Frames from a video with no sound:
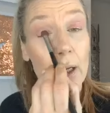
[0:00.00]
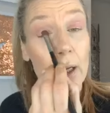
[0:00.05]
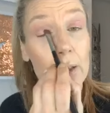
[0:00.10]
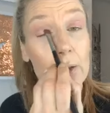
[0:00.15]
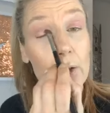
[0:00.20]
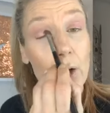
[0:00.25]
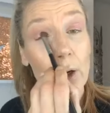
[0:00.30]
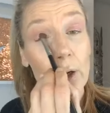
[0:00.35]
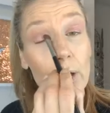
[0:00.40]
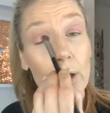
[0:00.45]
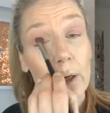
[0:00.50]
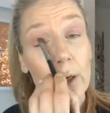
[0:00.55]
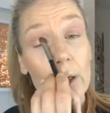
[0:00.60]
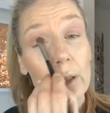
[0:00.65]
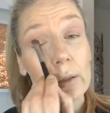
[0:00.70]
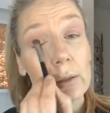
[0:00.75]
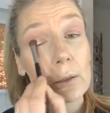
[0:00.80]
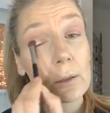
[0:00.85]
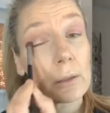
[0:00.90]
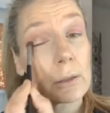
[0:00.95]
a darker
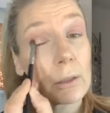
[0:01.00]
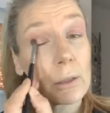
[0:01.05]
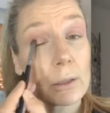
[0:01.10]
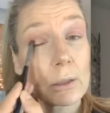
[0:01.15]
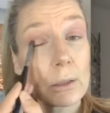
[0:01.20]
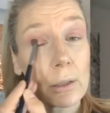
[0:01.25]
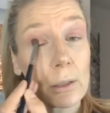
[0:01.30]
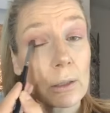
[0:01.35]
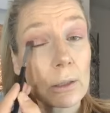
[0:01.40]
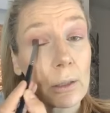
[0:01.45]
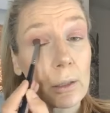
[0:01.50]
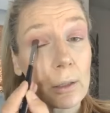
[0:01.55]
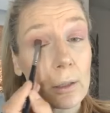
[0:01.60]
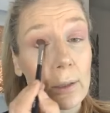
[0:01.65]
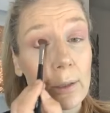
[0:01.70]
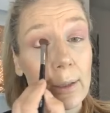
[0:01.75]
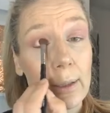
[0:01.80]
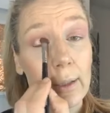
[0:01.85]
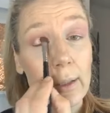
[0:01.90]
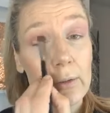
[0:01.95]
color.
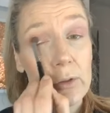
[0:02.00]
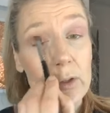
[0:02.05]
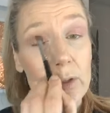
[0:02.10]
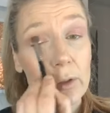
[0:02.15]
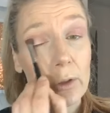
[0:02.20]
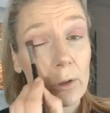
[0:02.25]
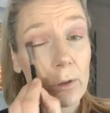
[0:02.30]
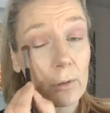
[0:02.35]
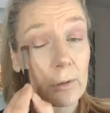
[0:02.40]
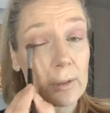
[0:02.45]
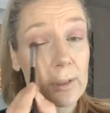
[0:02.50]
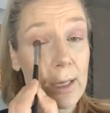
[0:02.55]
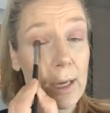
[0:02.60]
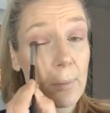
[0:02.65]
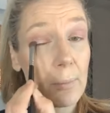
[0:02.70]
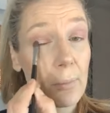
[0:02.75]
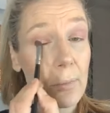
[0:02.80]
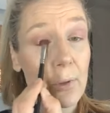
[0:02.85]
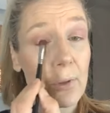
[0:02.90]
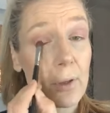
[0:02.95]
That gives you a little
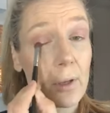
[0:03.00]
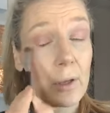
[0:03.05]
depth.